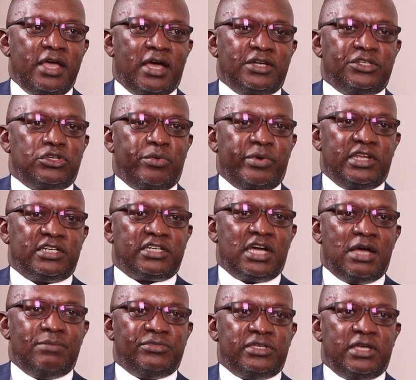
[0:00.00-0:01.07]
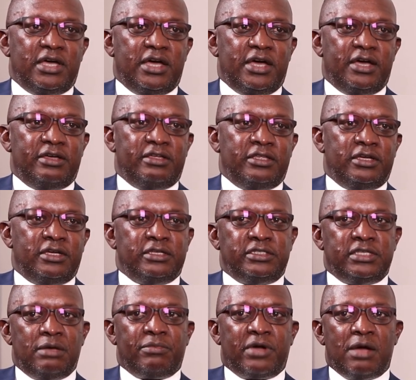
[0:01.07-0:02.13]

And so when it comes, uh, uh some